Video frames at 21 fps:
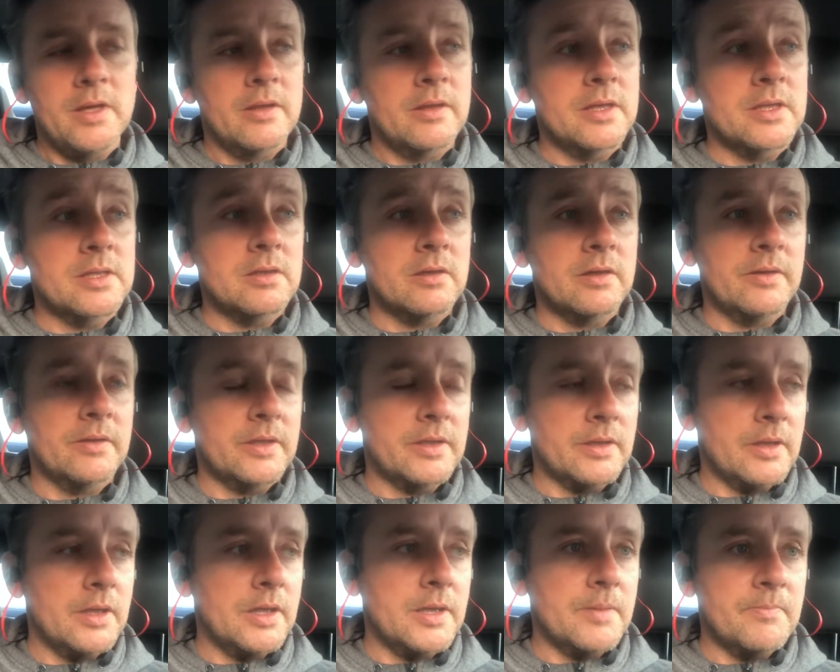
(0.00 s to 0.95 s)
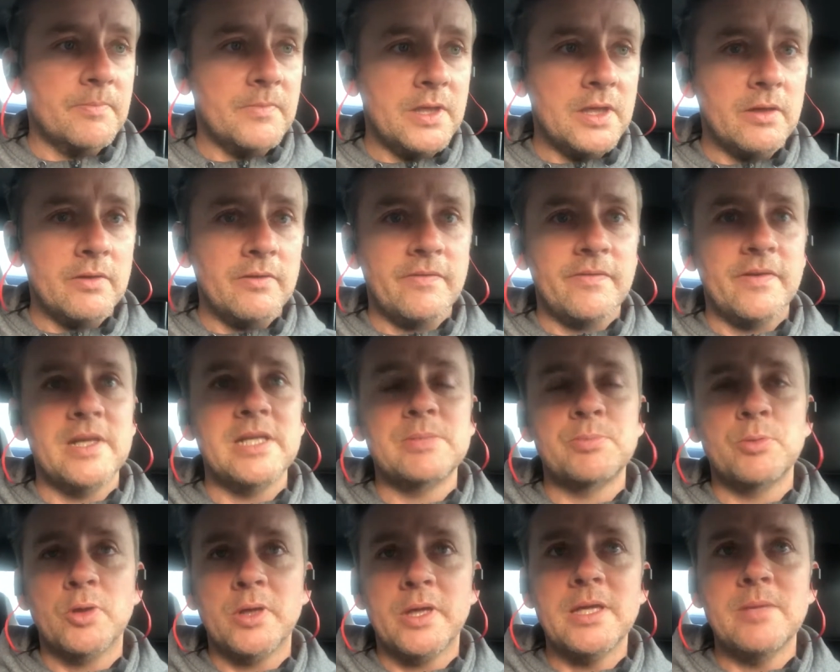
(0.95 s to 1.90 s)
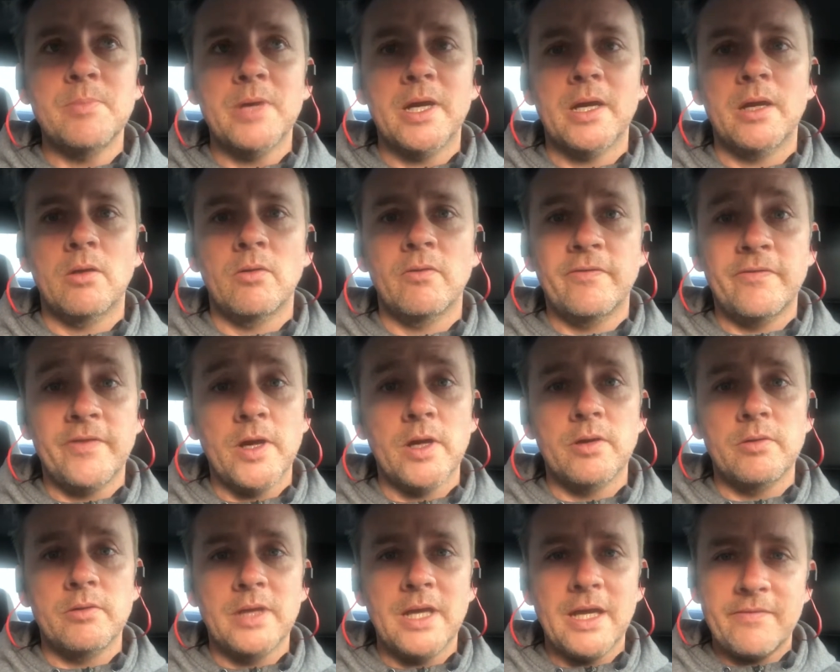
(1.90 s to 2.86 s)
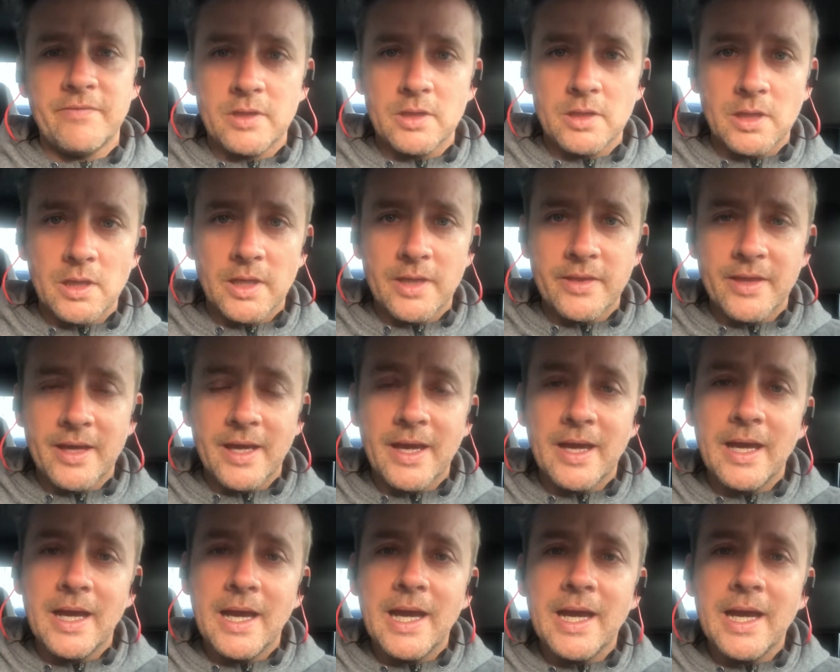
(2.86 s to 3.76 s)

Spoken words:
things like Facebook, email, phone, everything like that,